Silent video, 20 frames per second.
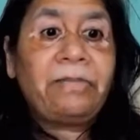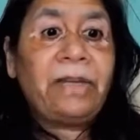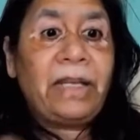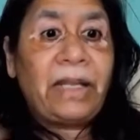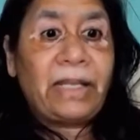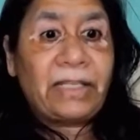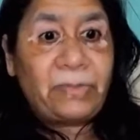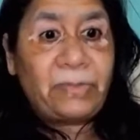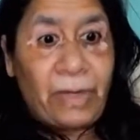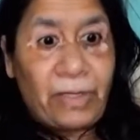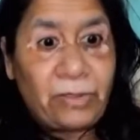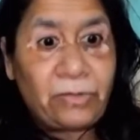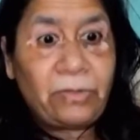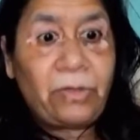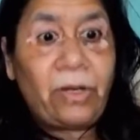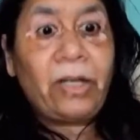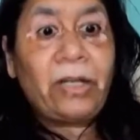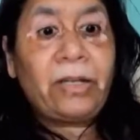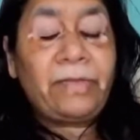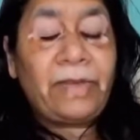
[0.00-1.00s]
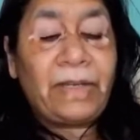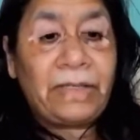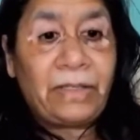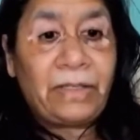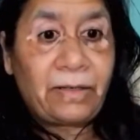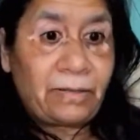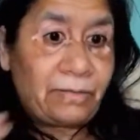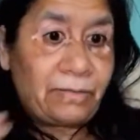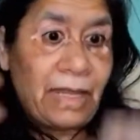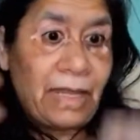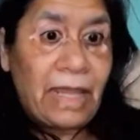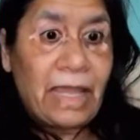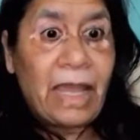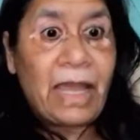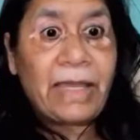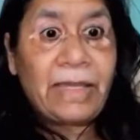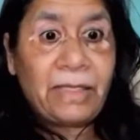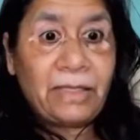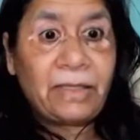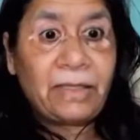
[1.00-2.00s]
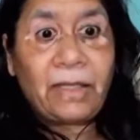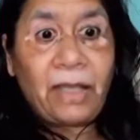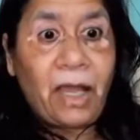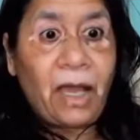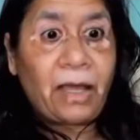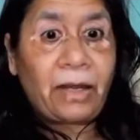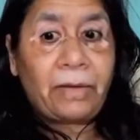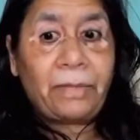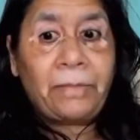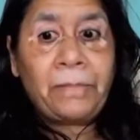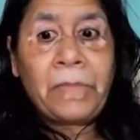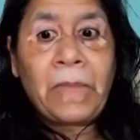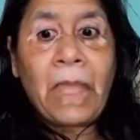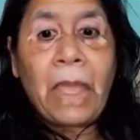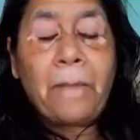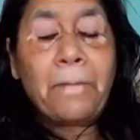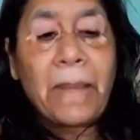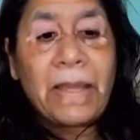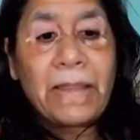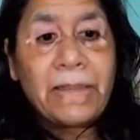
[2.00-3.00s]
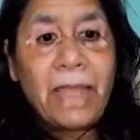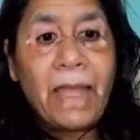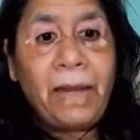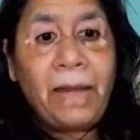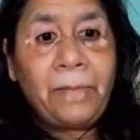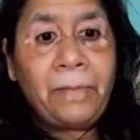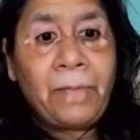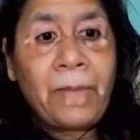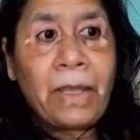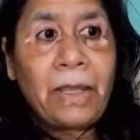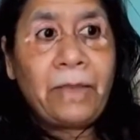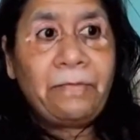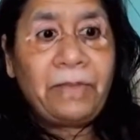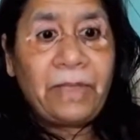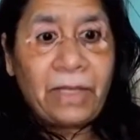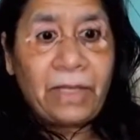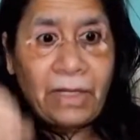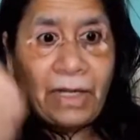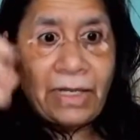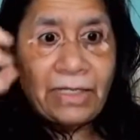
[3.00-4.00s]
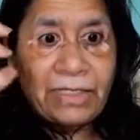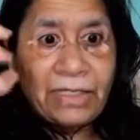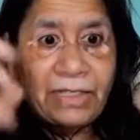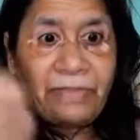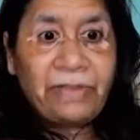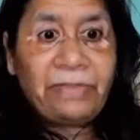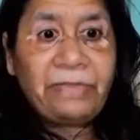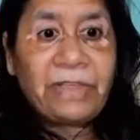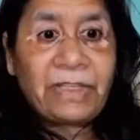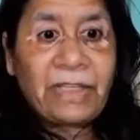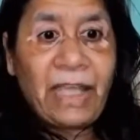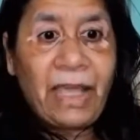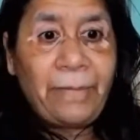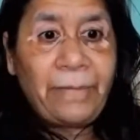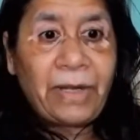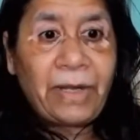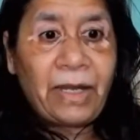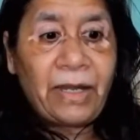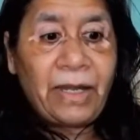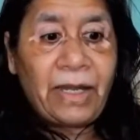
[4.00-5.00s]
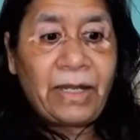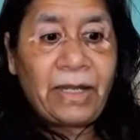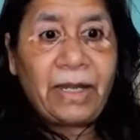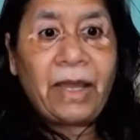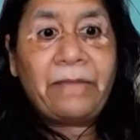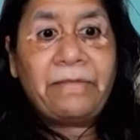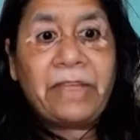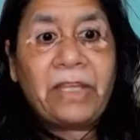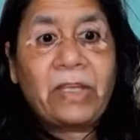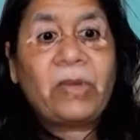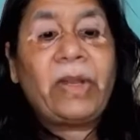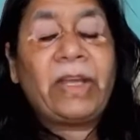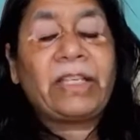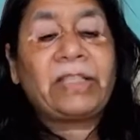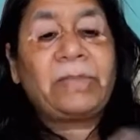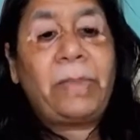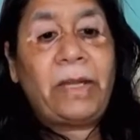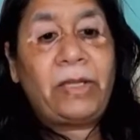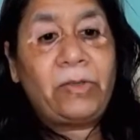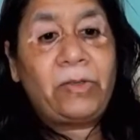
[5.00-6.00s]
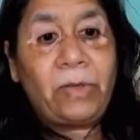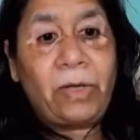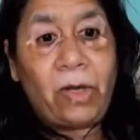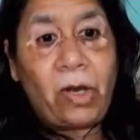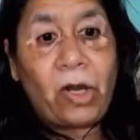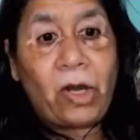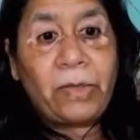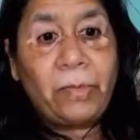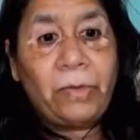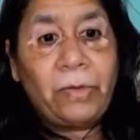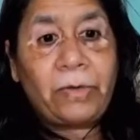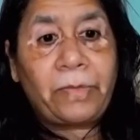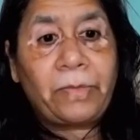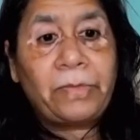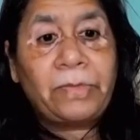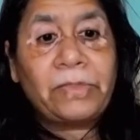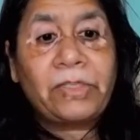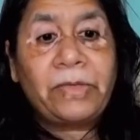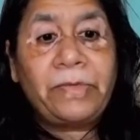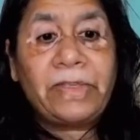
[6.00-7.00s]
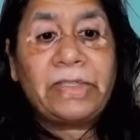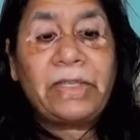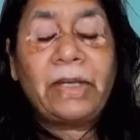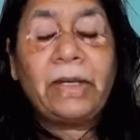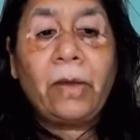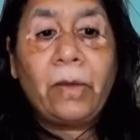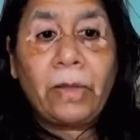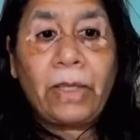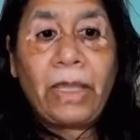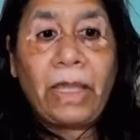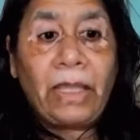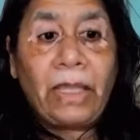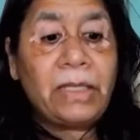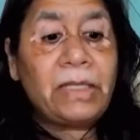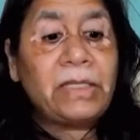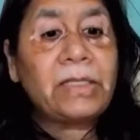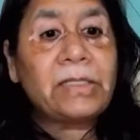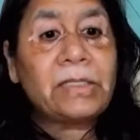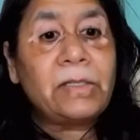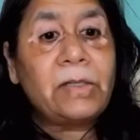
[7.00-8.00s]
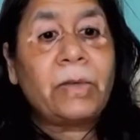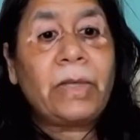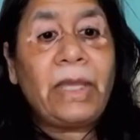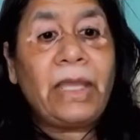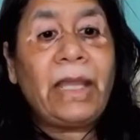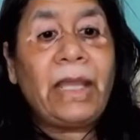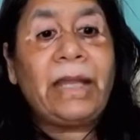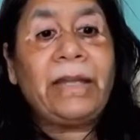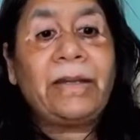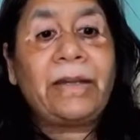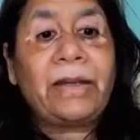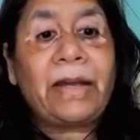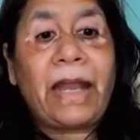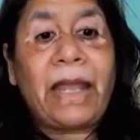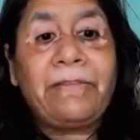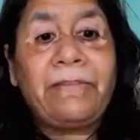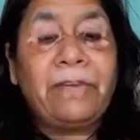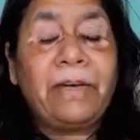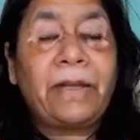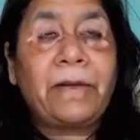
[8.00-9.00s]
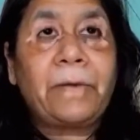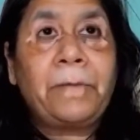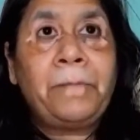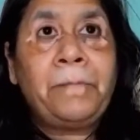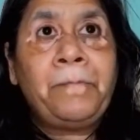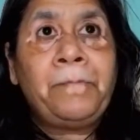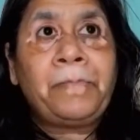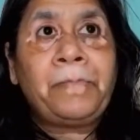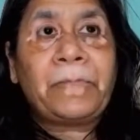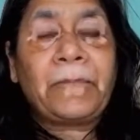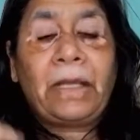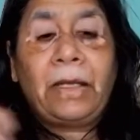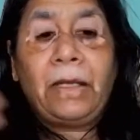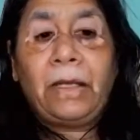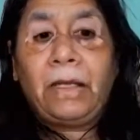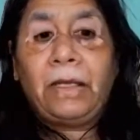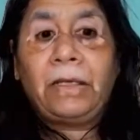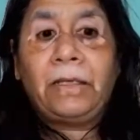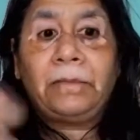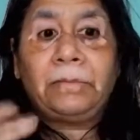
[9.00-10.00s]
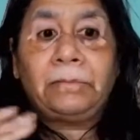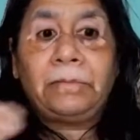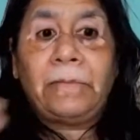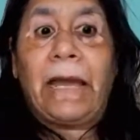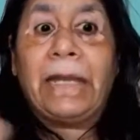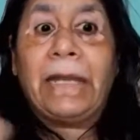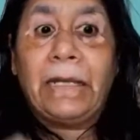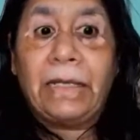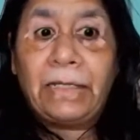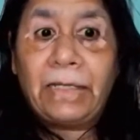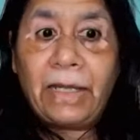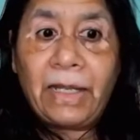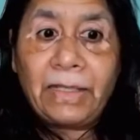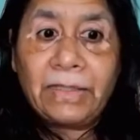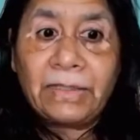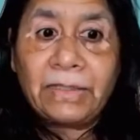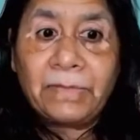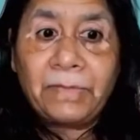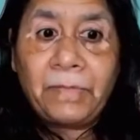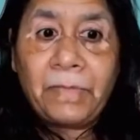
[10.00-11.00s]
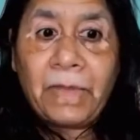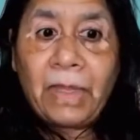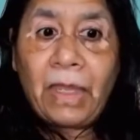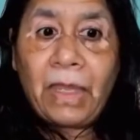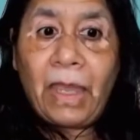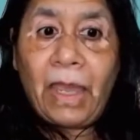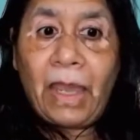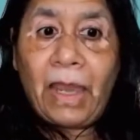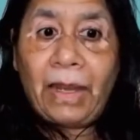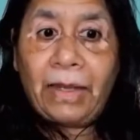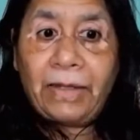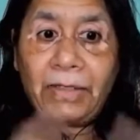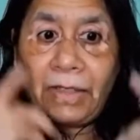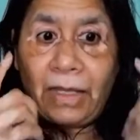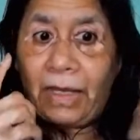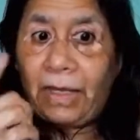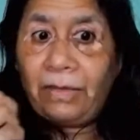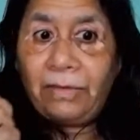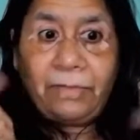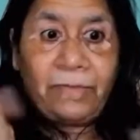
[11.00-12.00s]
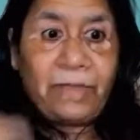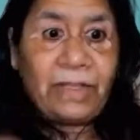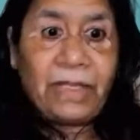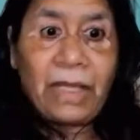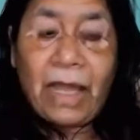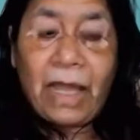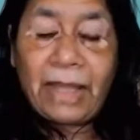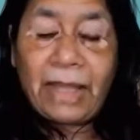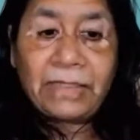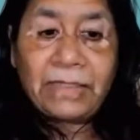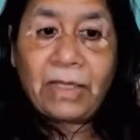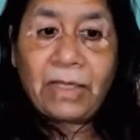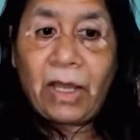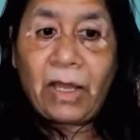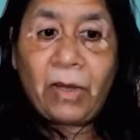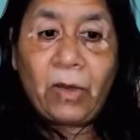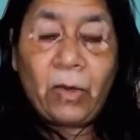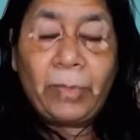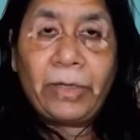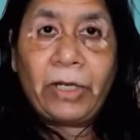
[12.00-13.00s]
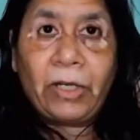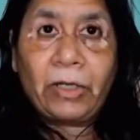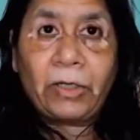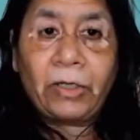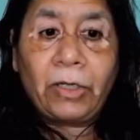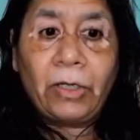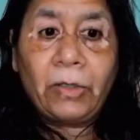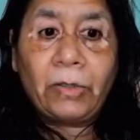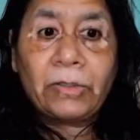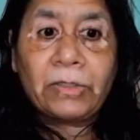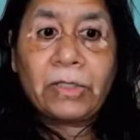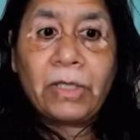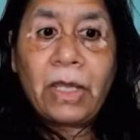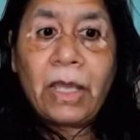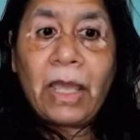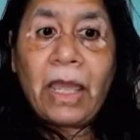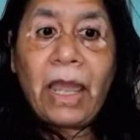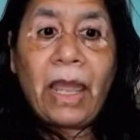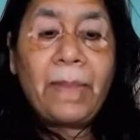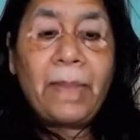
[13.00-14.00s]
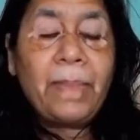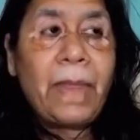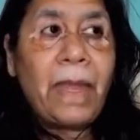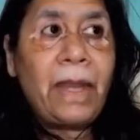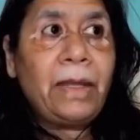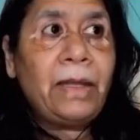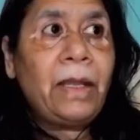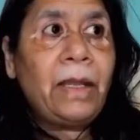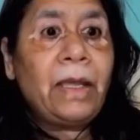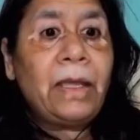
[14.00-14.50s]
we'll expand to a lot of other AI in the car. But then we realized even with camera data, we could expand to a lot more. So we said, okay, it is looking at driver alertness and with the eyes open or closed. And then